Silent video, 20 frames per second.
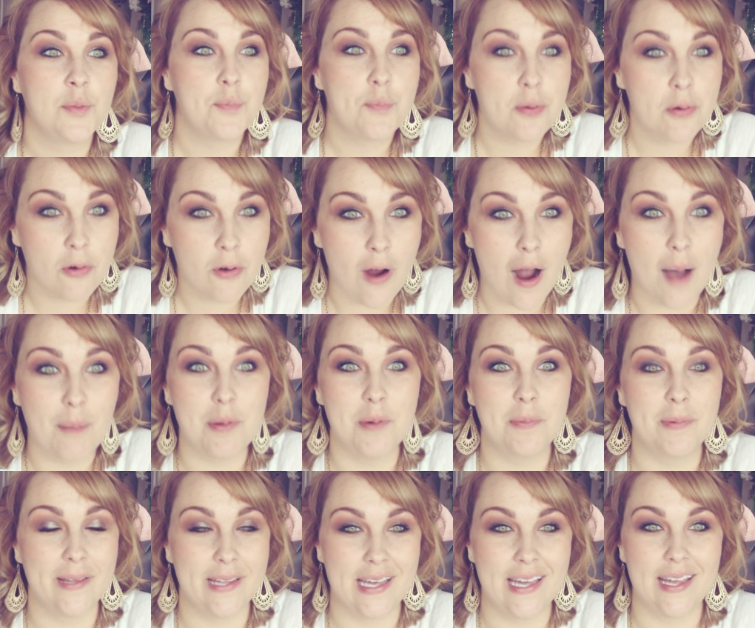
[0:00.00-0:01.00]

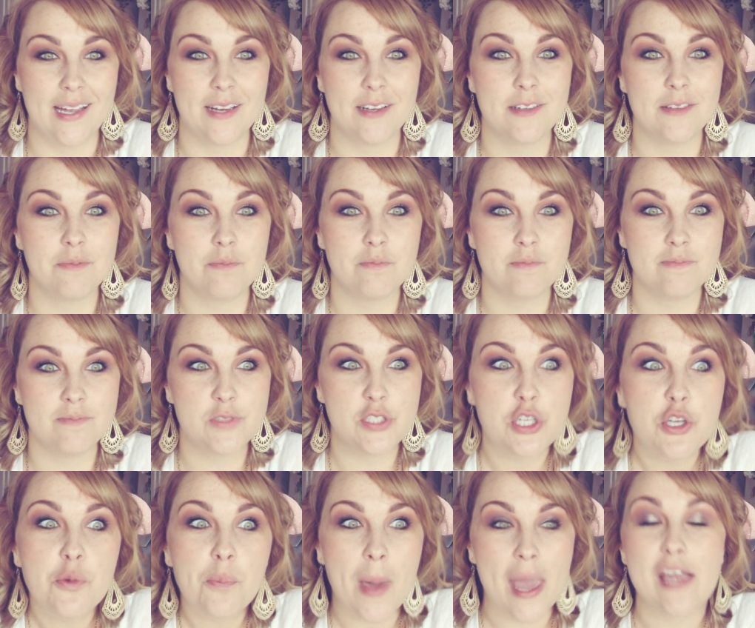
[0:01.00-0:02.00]
probably
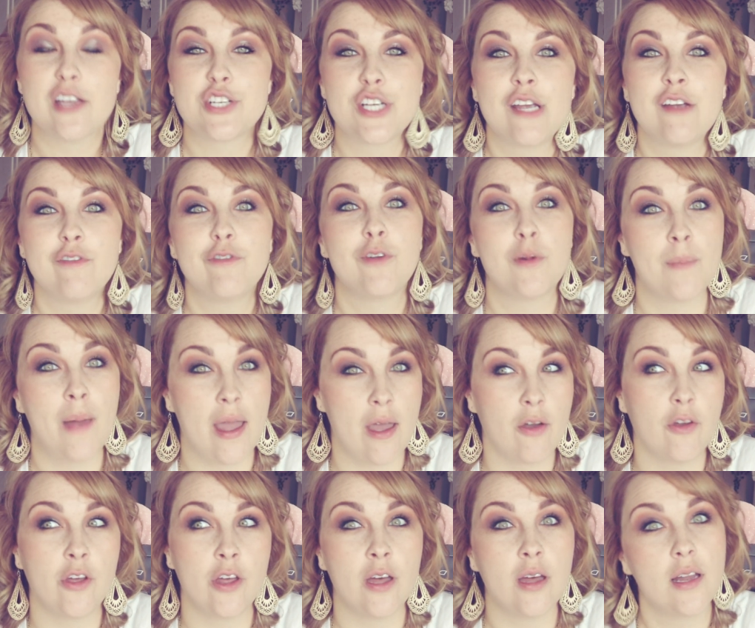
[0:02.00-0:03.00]
too patient for my
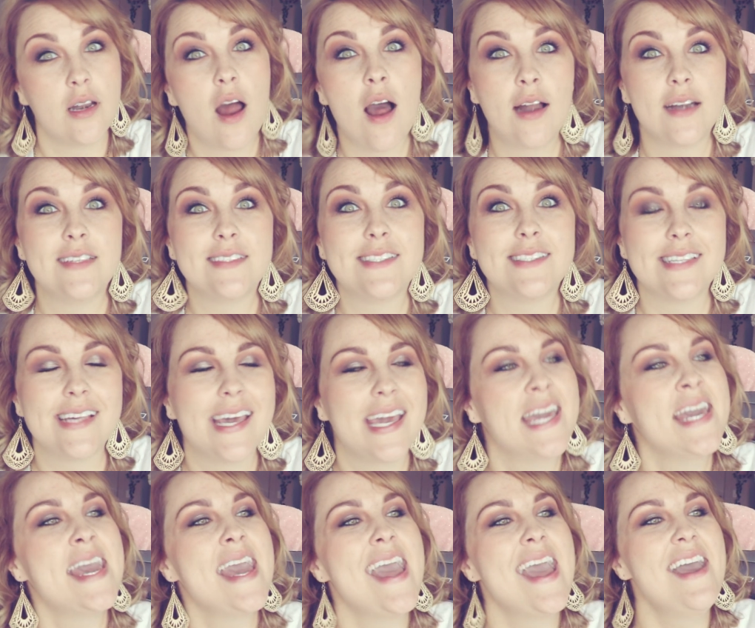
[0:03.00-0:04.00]
own good,
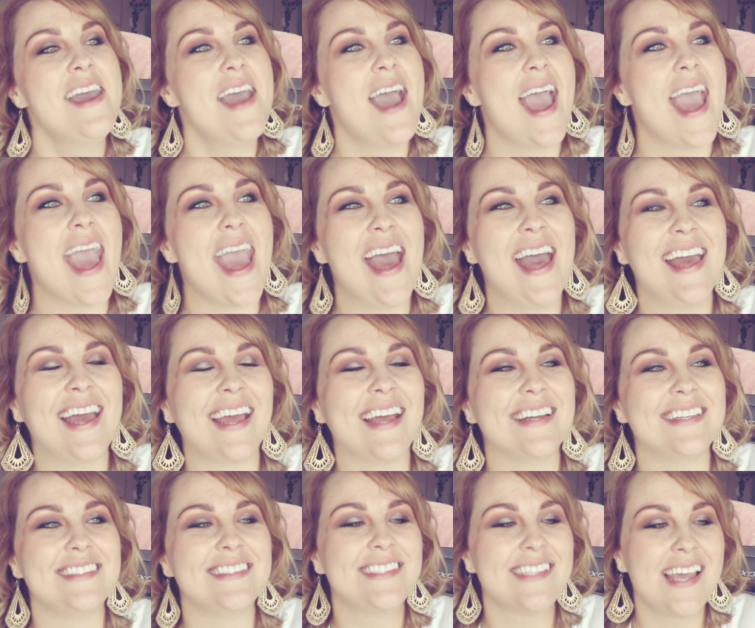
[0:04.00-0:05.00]
honestly.
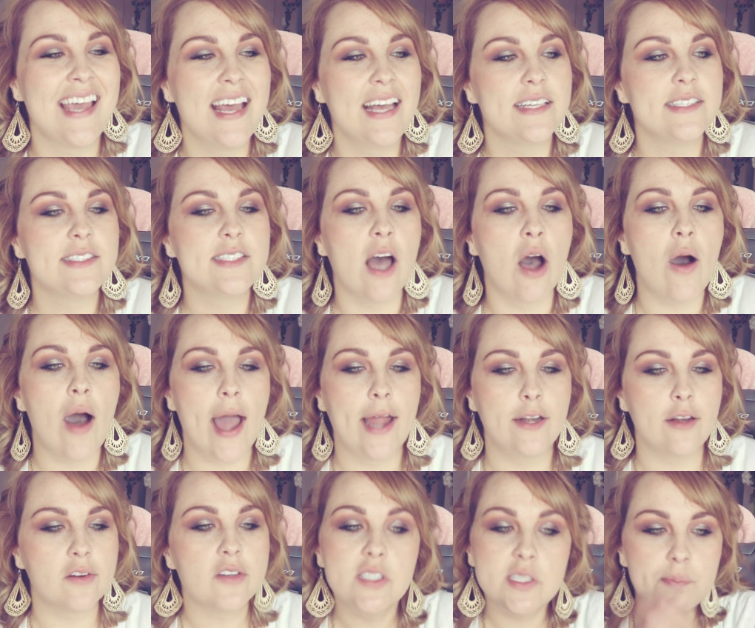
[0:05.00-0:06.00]
And so I
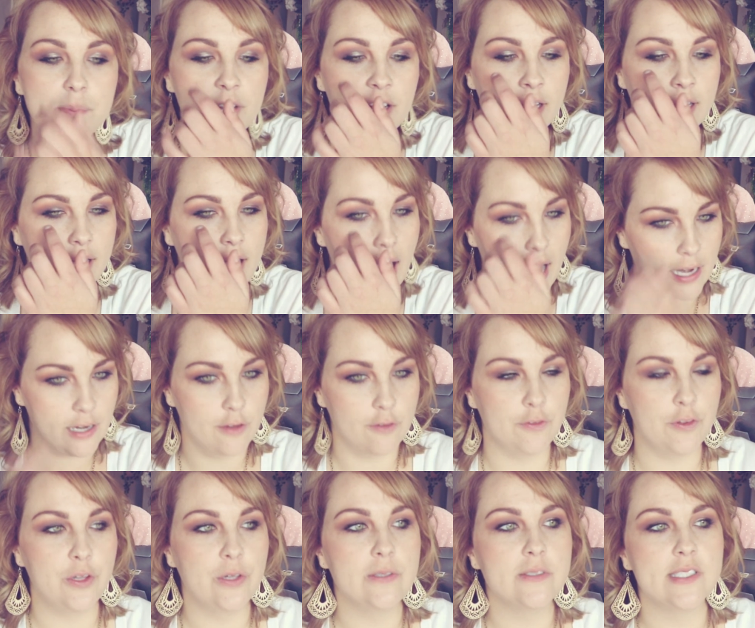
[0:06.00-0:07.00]
know Spirit kind
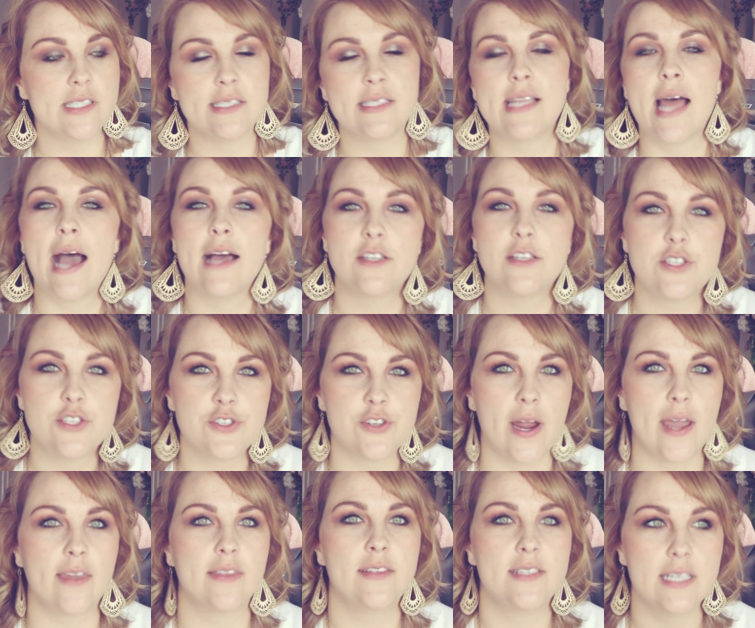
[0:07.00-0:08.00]
of uses that
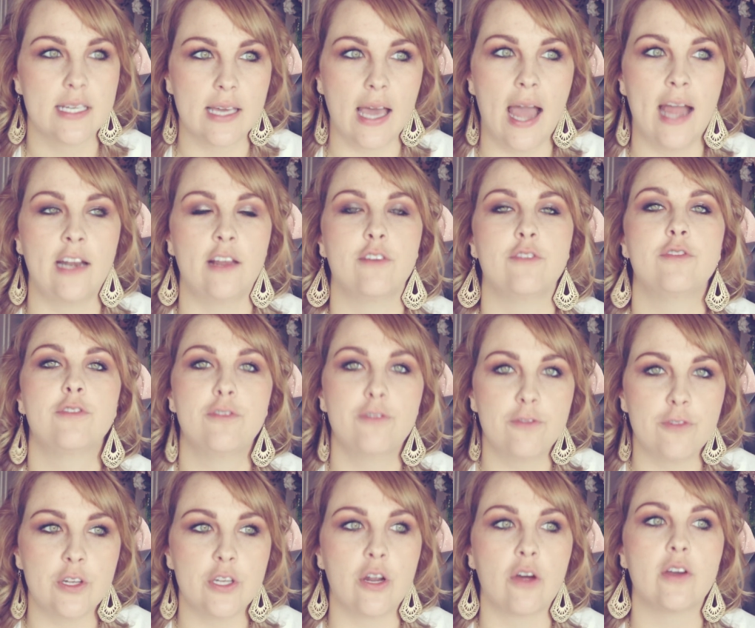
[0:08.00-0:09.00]
strength to kind
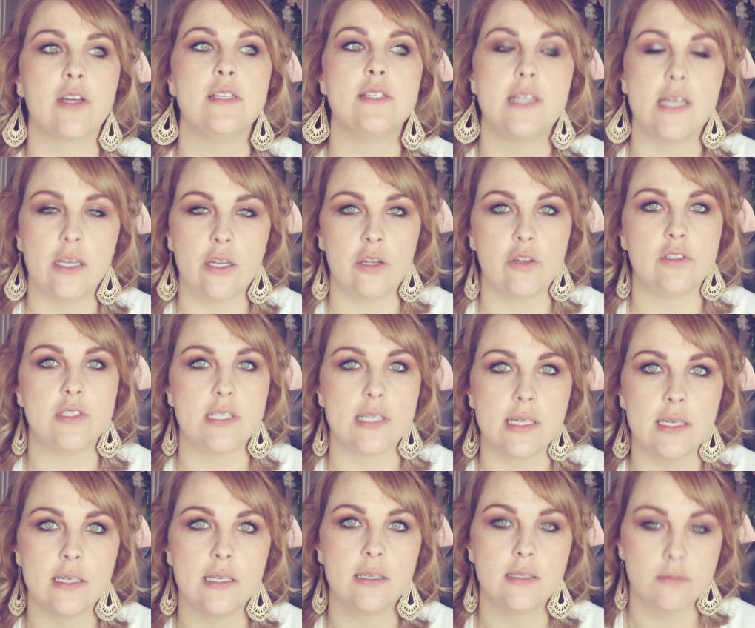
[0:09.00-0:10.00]
of, you know, continue
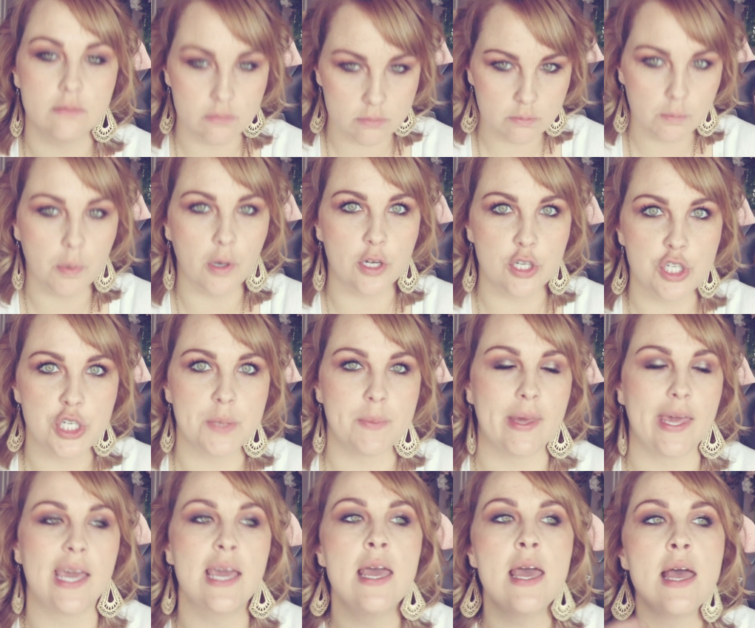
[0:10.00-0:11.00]
to push
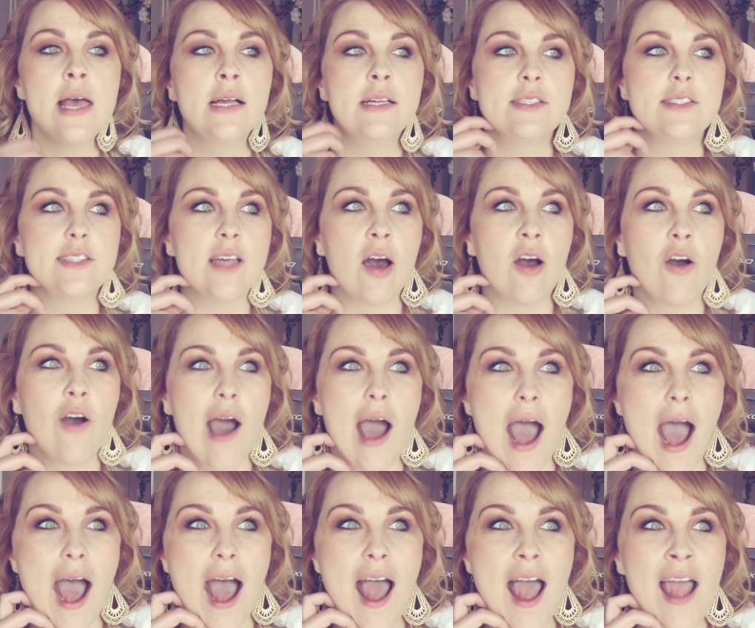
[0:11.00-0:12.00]
me.
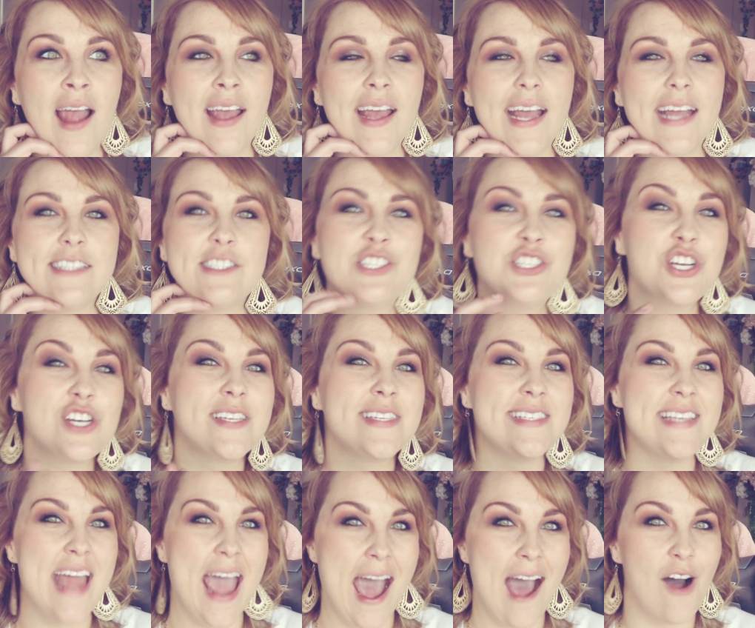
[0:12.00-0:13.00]
So it's just
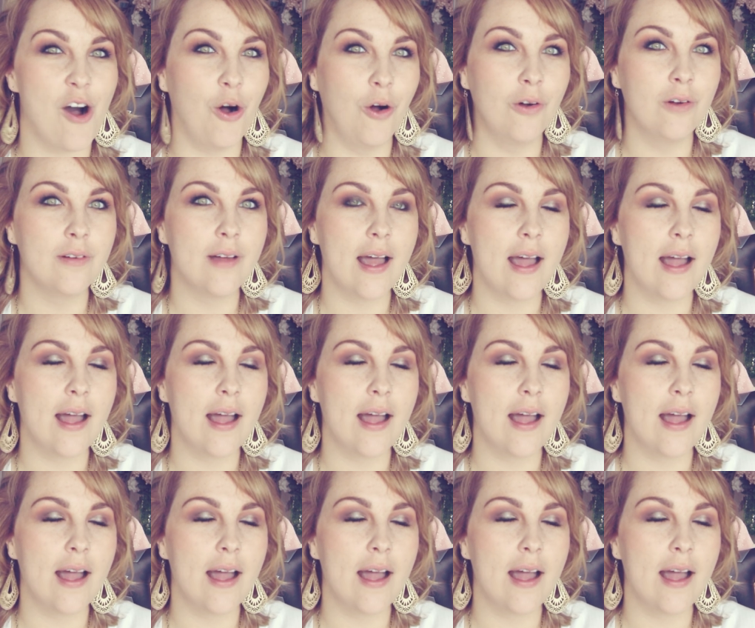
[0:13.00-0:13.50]
now.